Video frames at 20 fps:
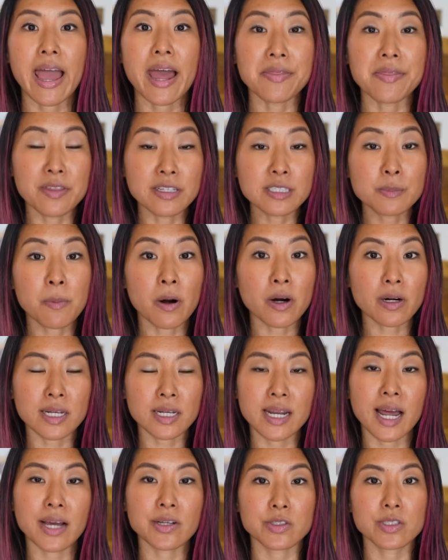And this part
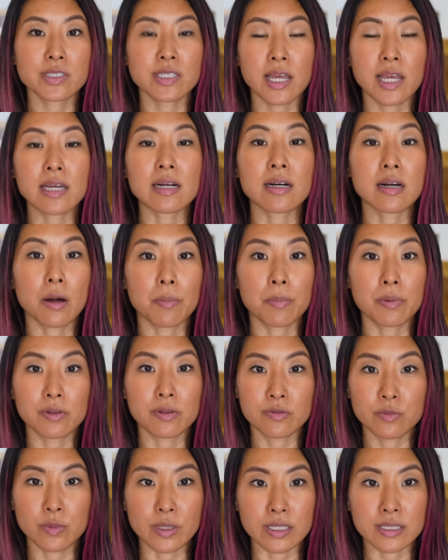can actually take a couple
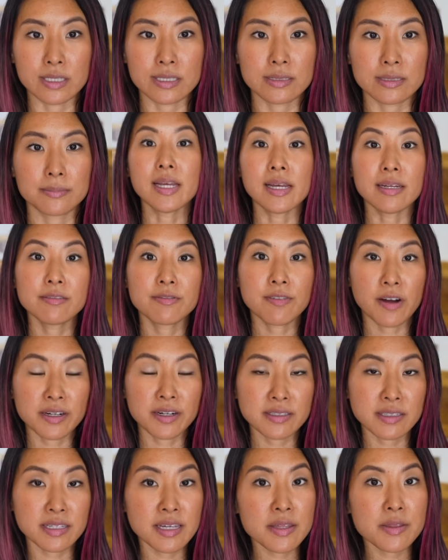of weeks. And
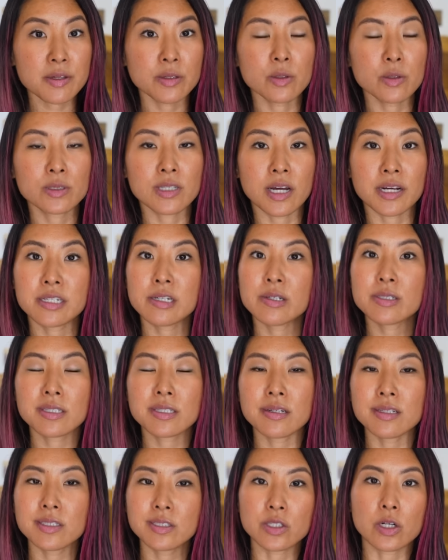finally, the notario is
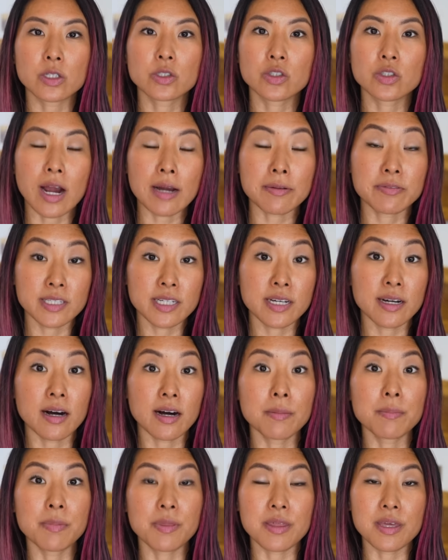gonna start drafting
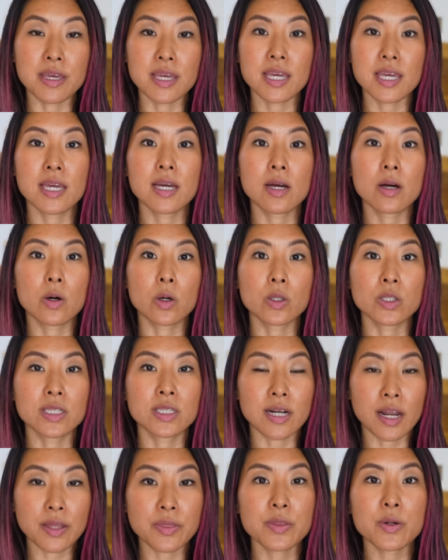up the
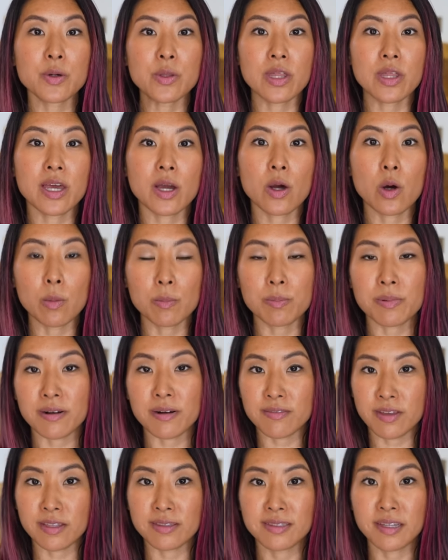contrato de
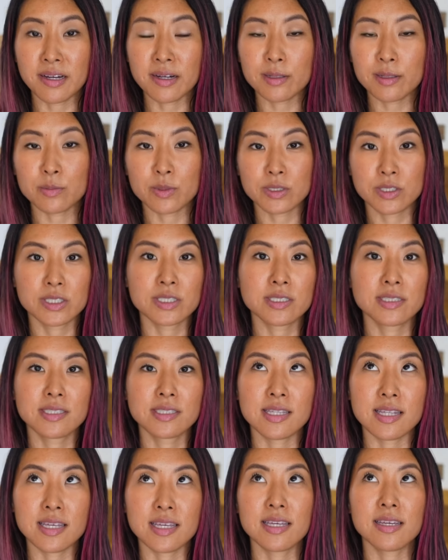compraventa, which is
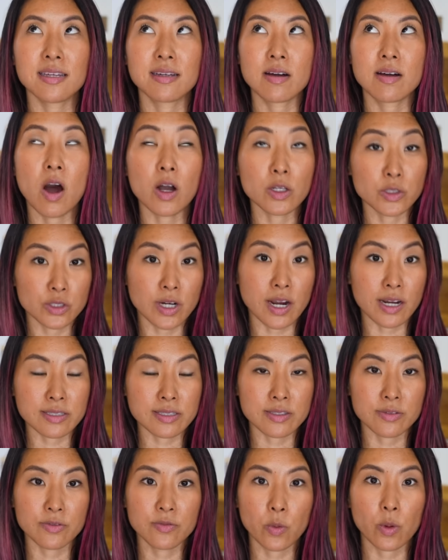the
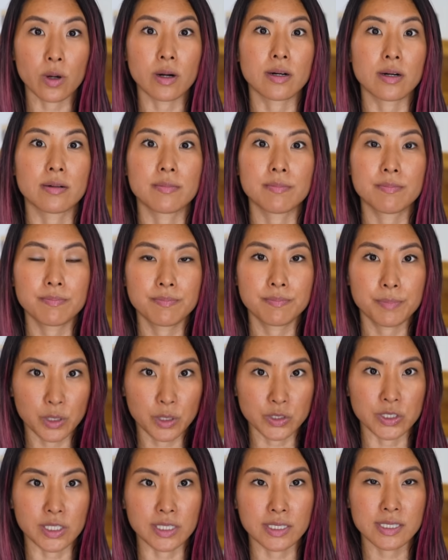contract for
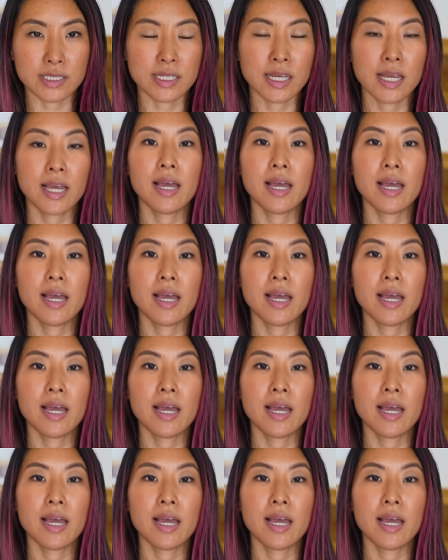purchase.